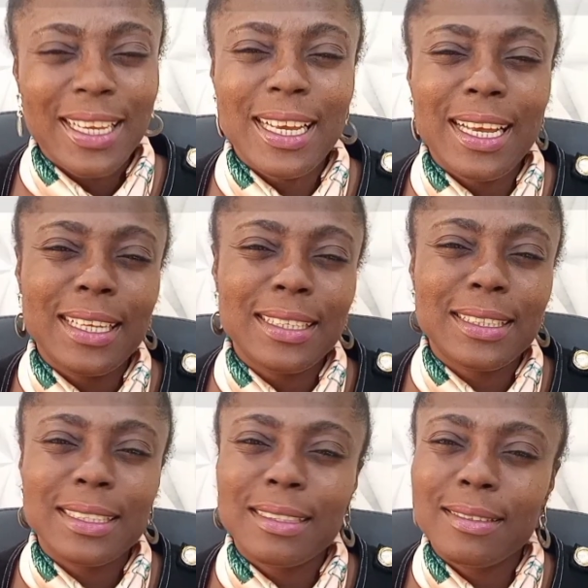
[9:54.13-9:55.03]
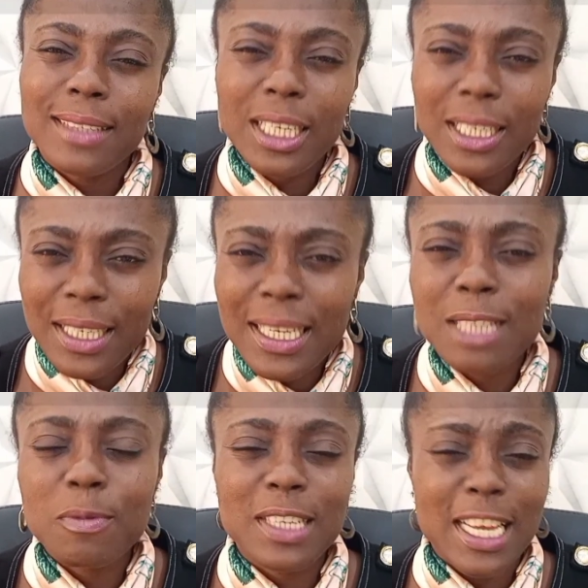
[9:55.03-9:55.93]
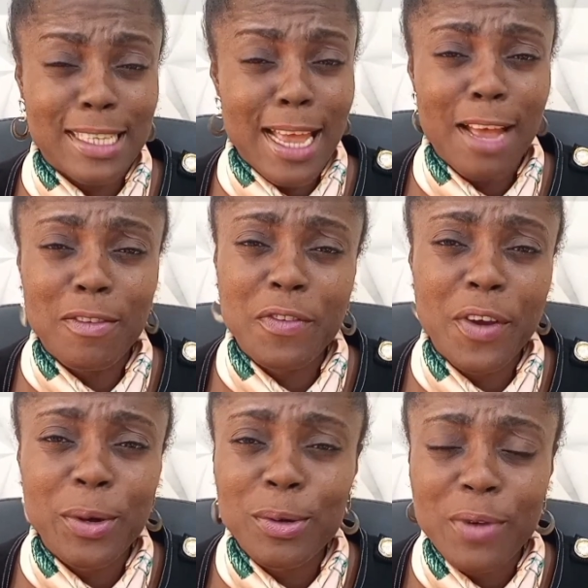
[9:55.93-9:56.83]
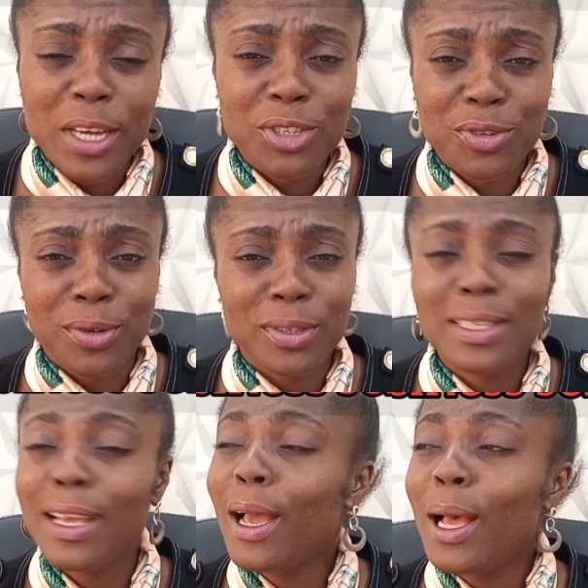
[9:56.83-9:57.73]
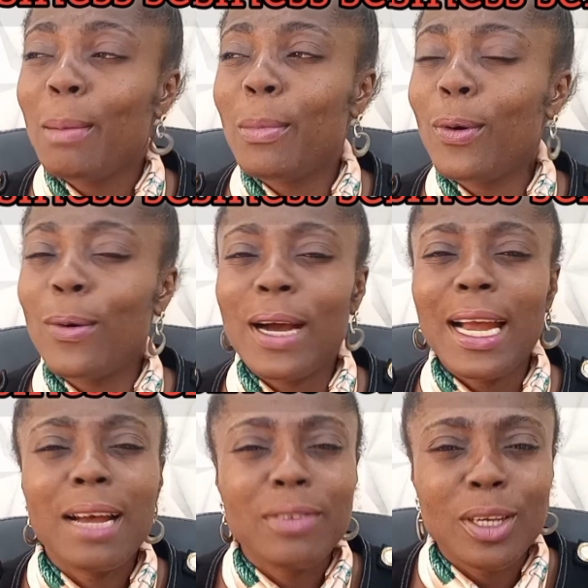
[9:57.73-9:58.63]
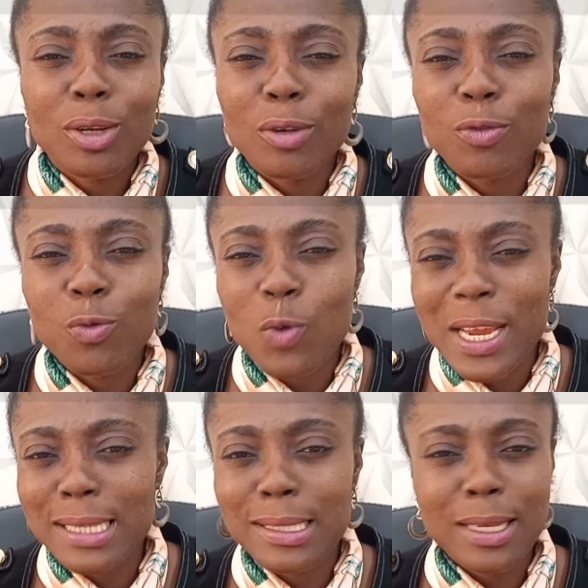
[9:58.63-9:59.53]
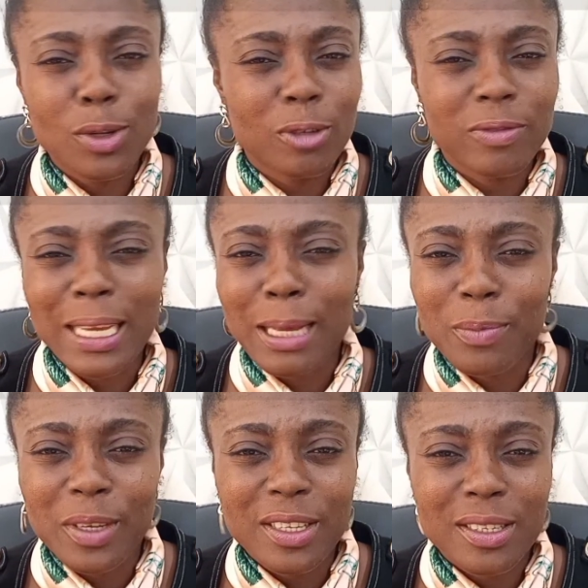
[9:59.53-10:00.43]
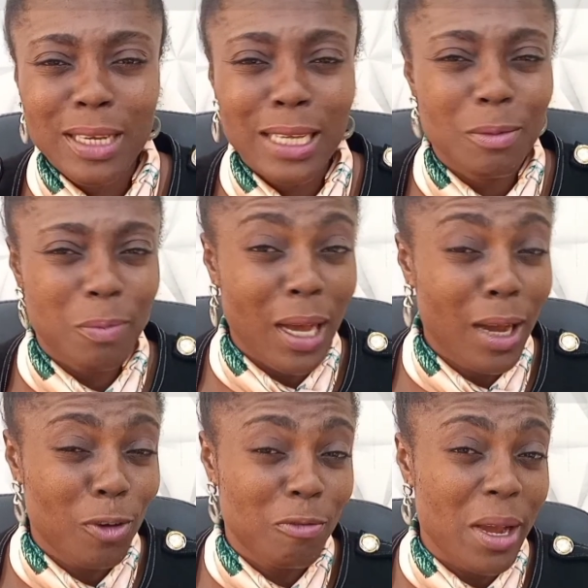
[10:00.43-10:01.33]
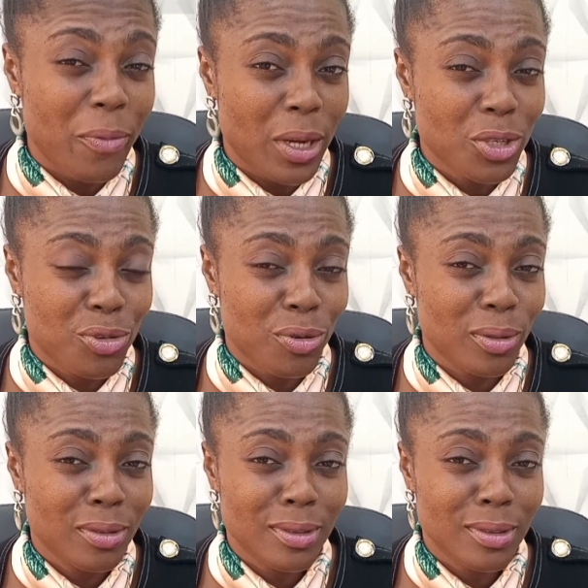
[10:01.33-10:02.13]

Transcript: And in as much as I have a very good restaurant, but I have a lot of waste, a lot of garbage at the back of my restaurant,